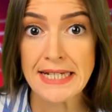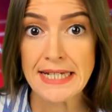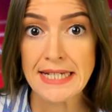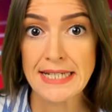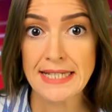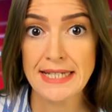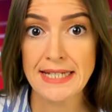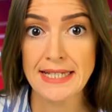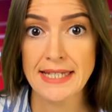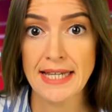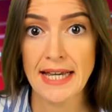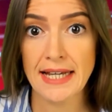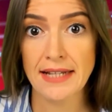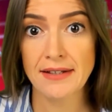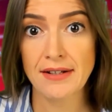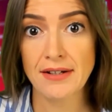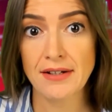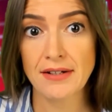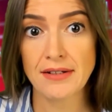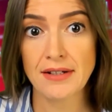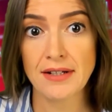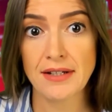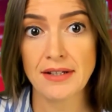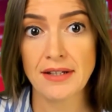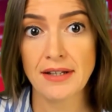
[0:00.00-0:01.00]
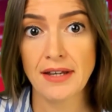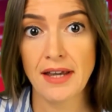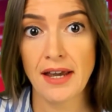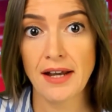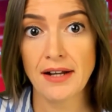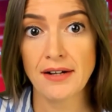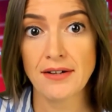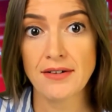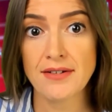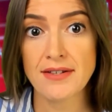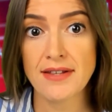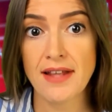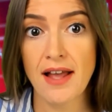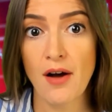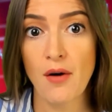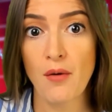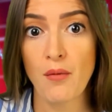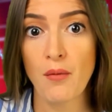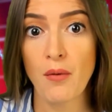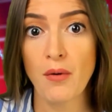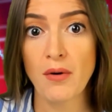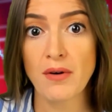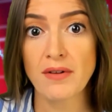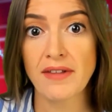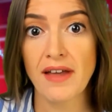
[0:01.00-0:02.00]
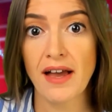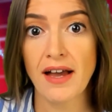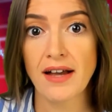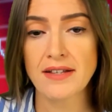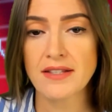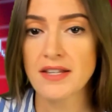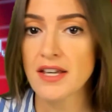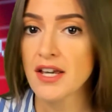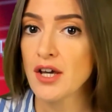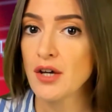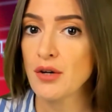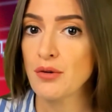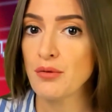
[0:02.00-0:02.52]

the technical indicators now warn that